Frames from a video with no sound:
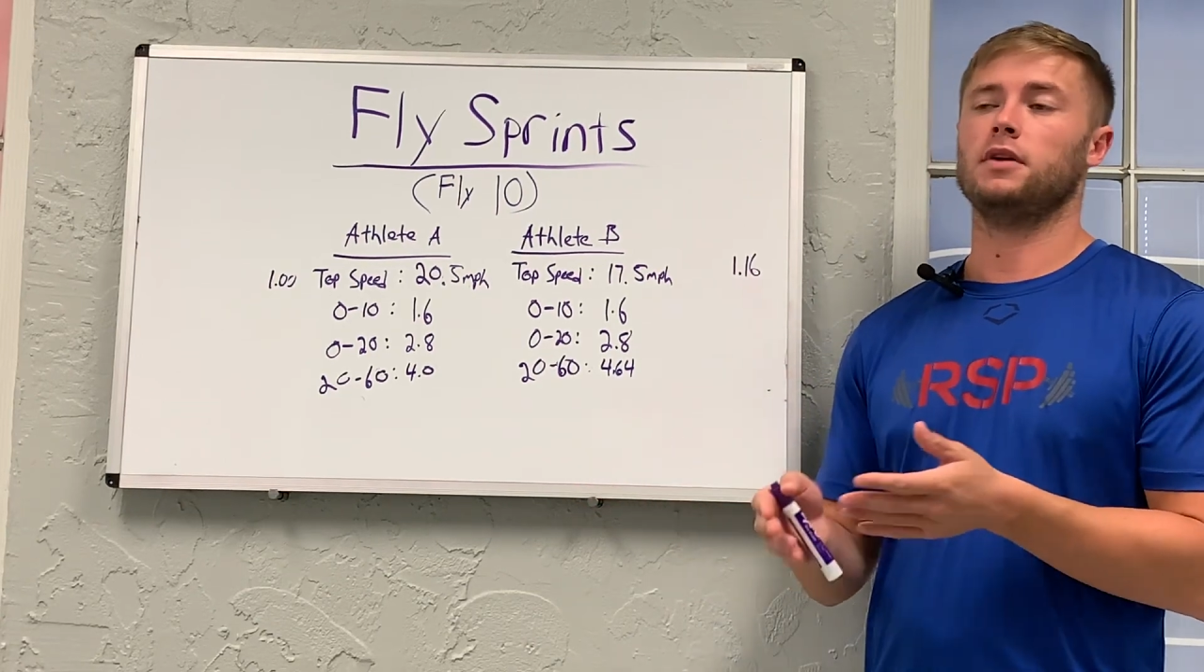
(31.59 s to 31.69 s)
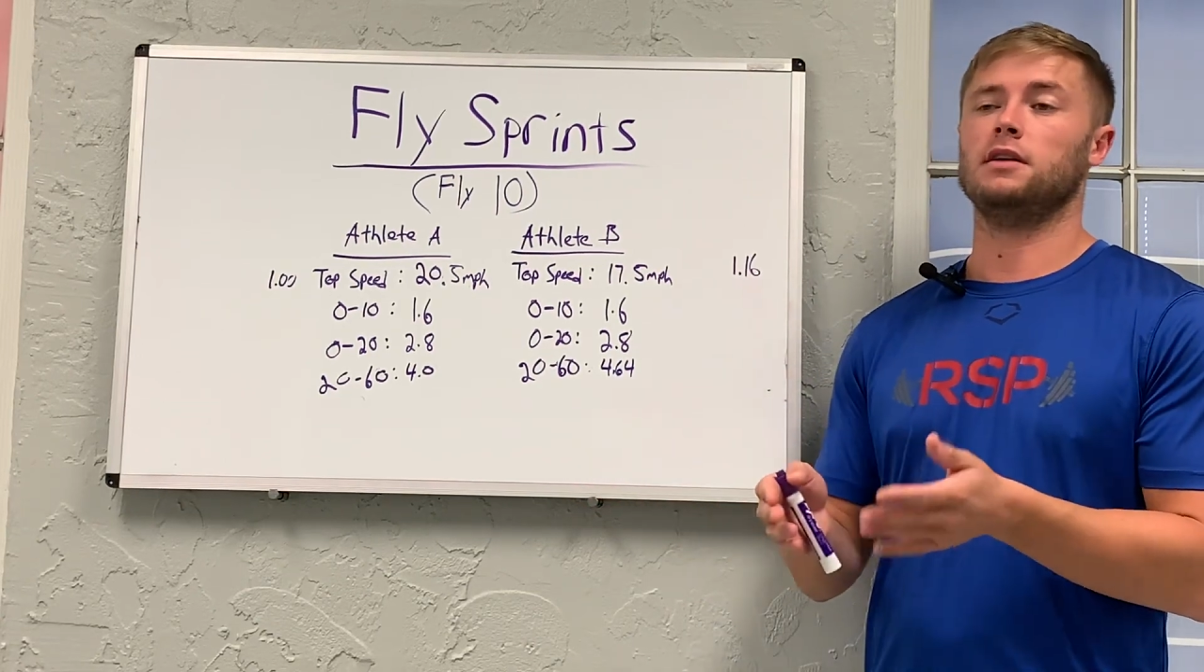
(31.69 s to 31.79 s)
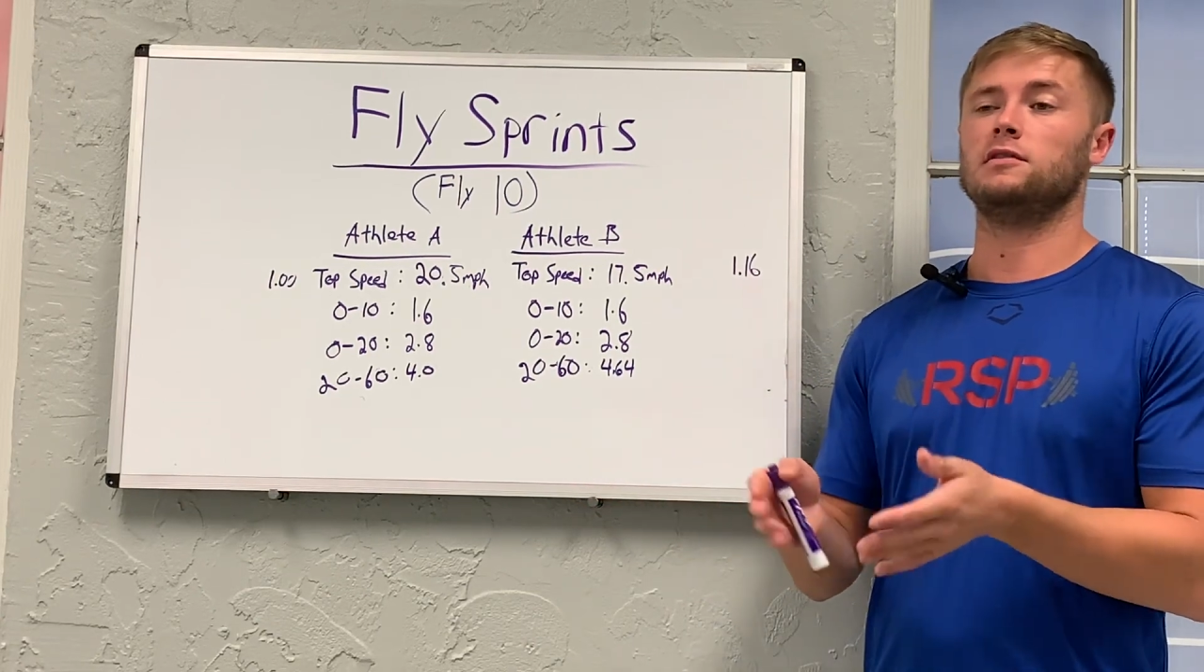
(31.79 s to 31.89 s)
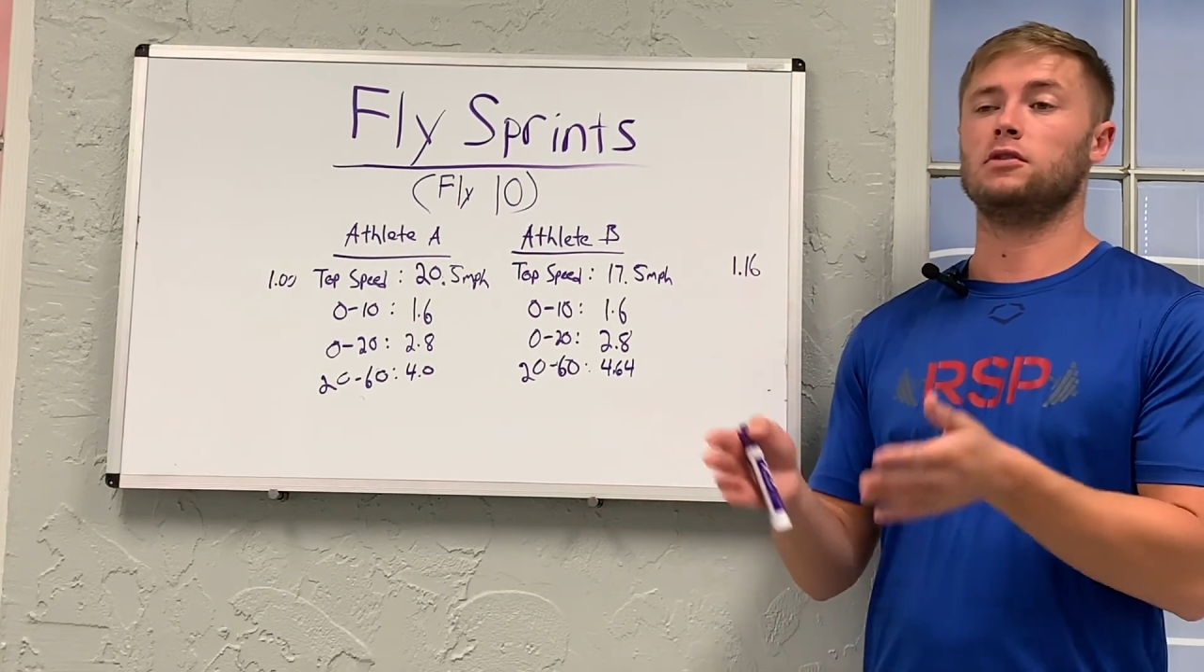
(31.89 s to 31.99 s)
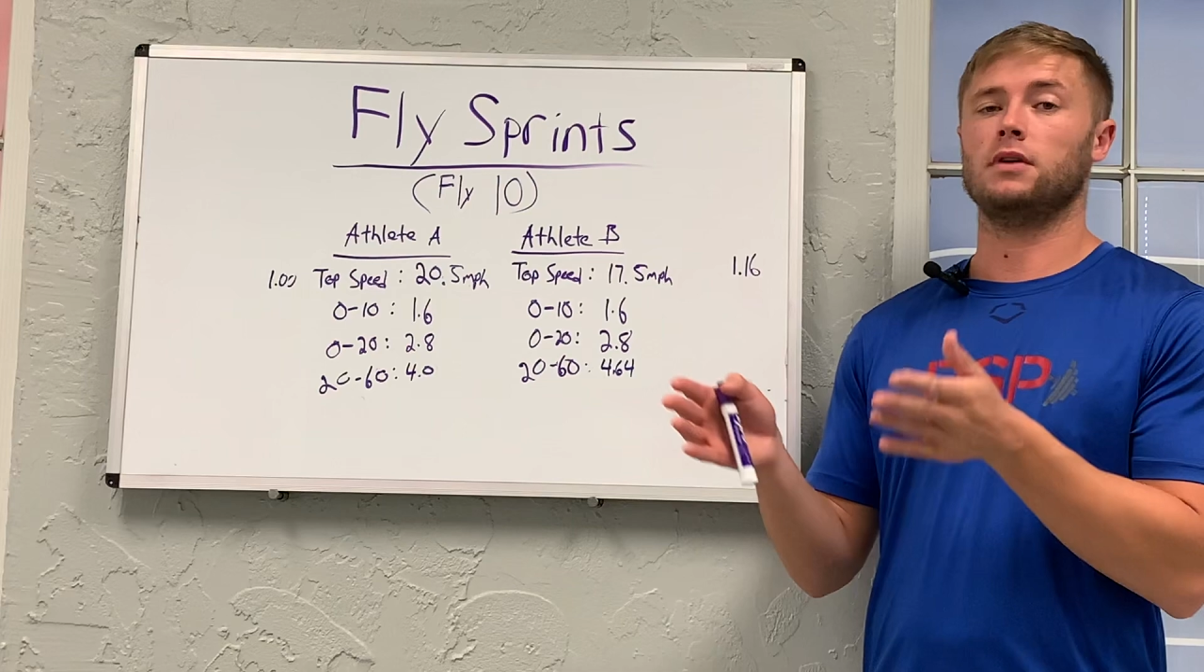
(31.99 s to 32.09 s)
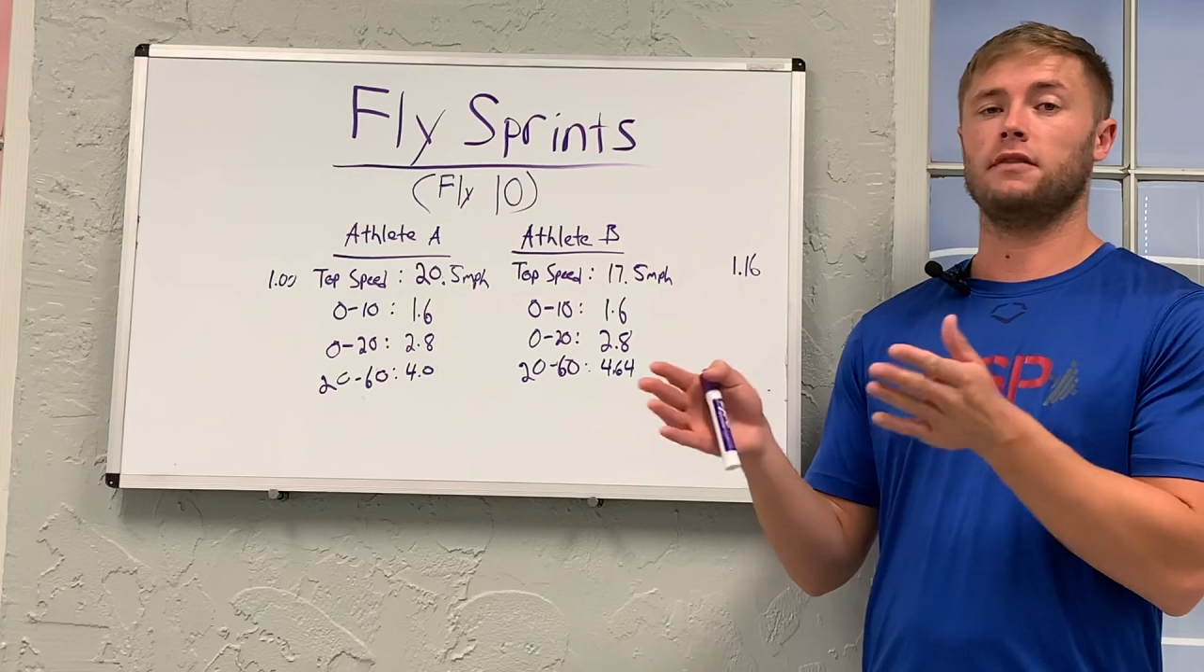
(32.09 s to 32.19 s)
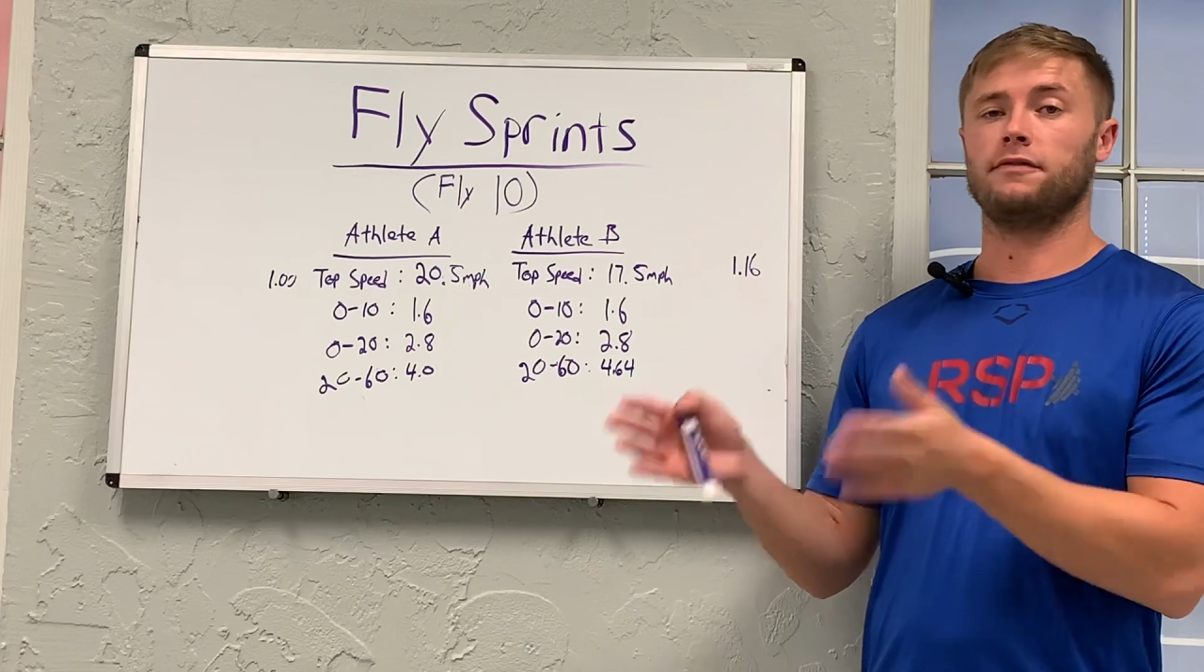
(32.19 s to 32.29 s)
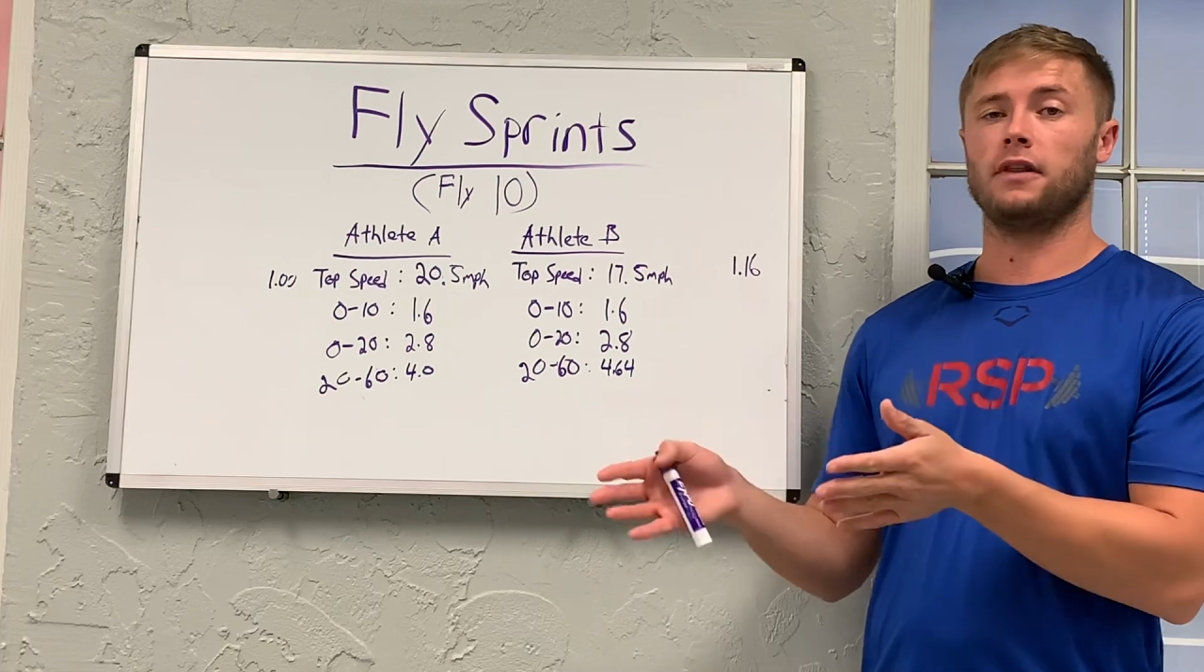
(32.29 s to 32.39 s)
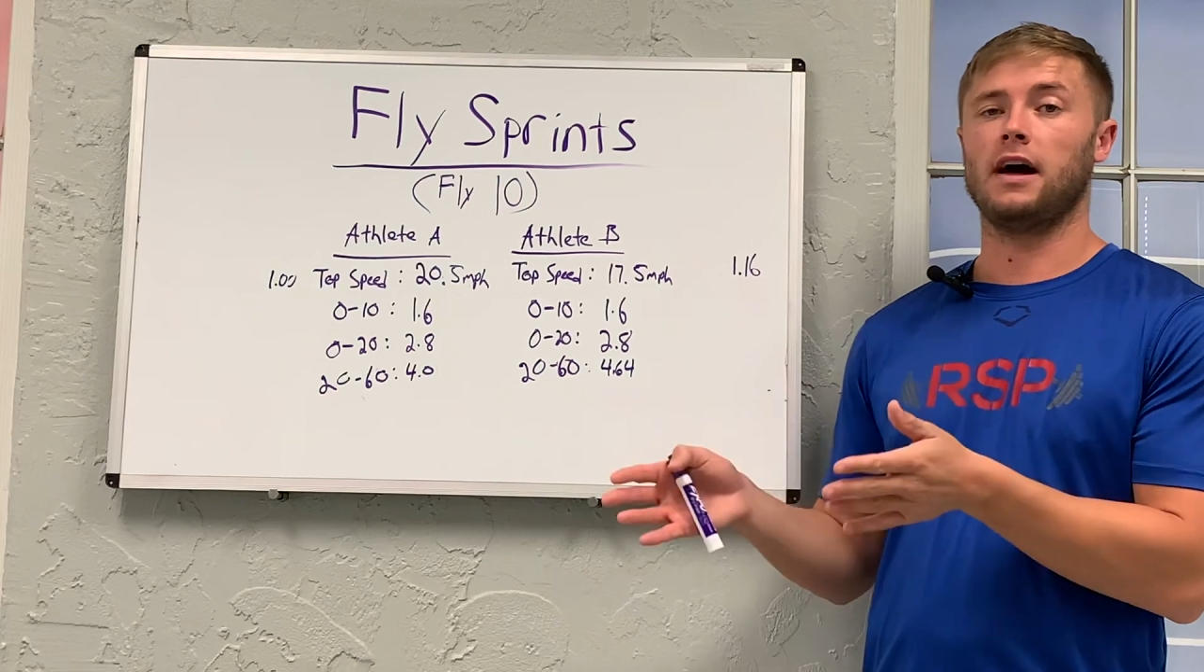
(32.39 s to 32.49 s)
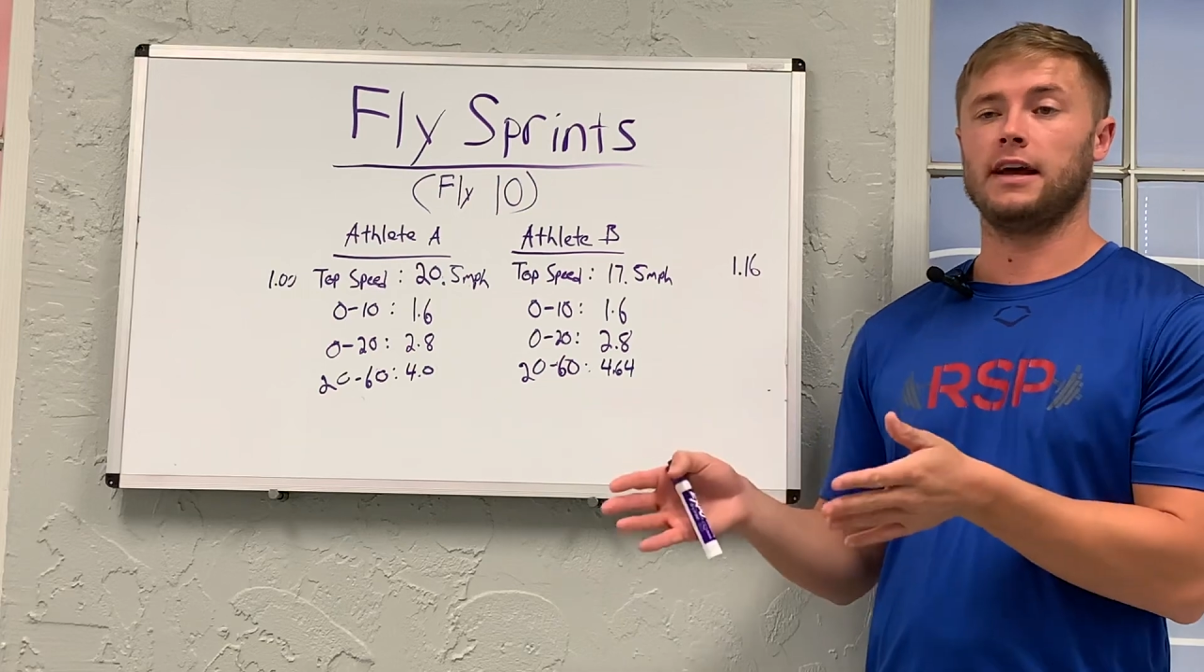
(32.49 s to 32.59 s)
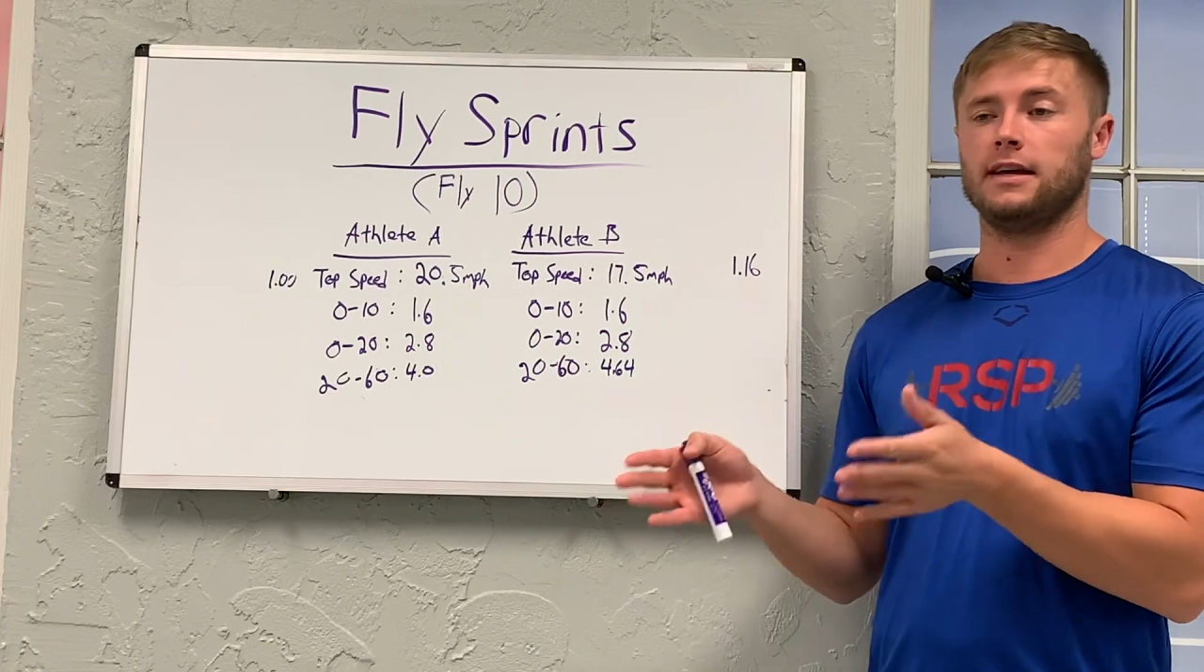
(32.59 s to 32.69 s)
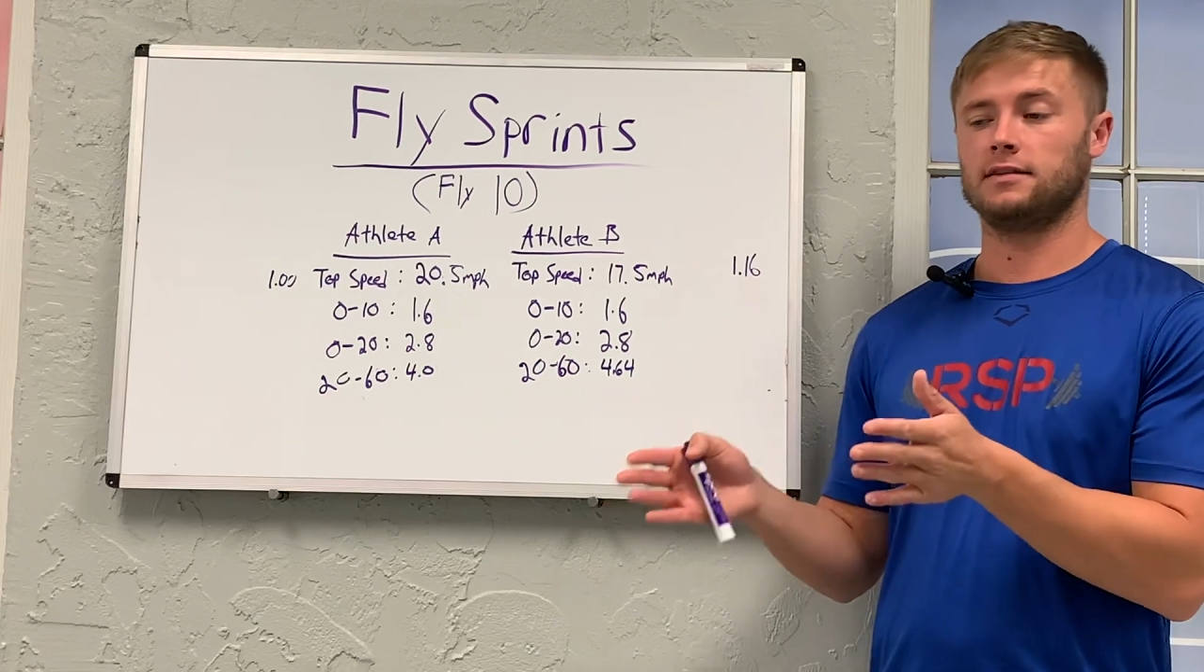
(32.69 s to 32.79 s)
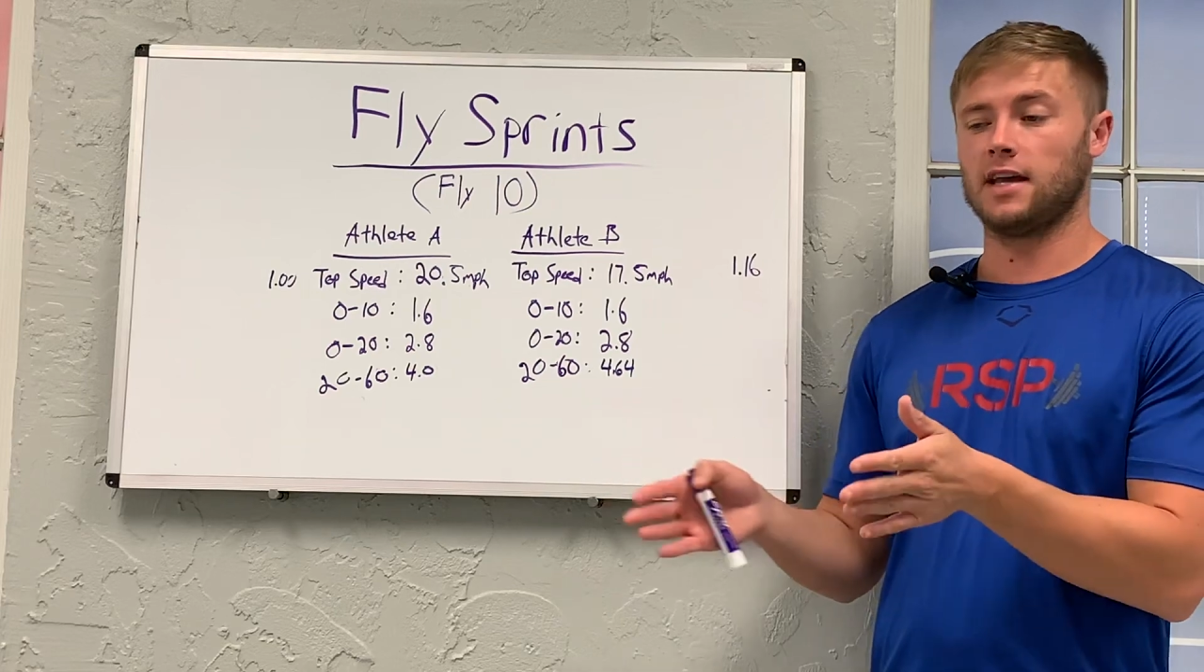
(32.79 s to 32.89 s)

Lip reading: into a flying